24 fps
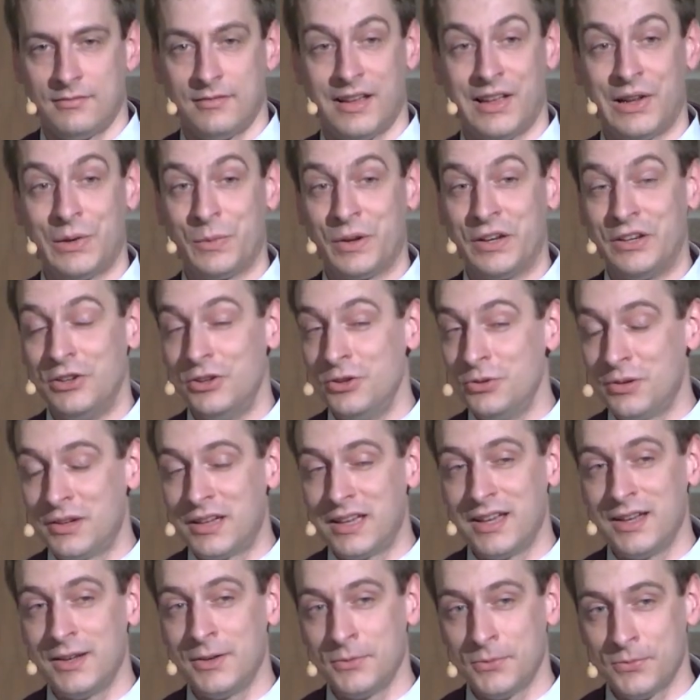And when you
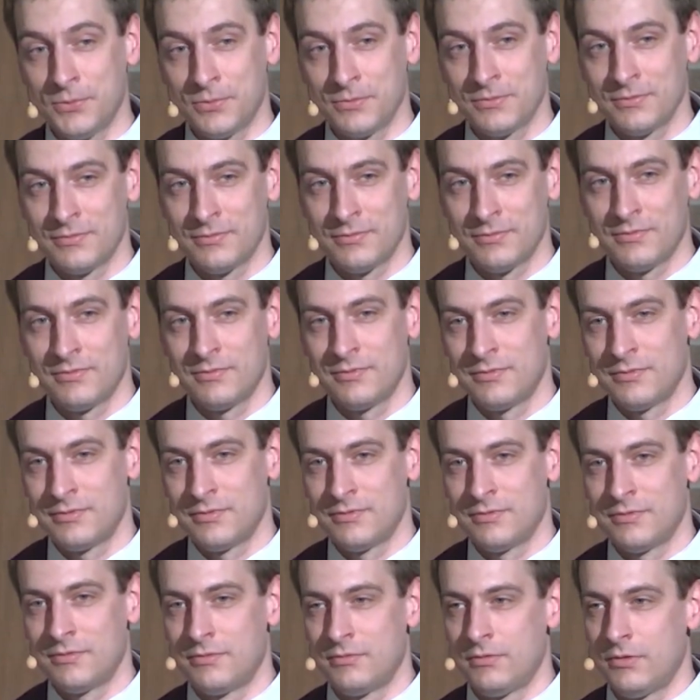give,
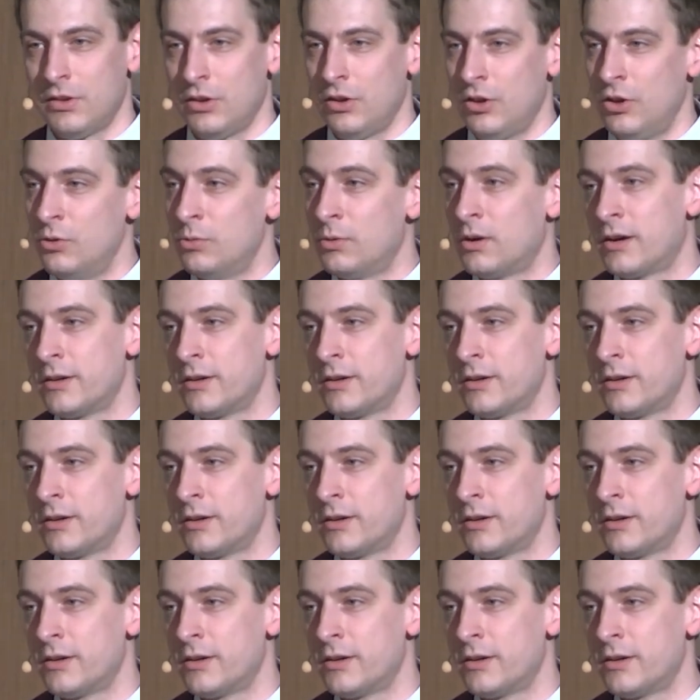you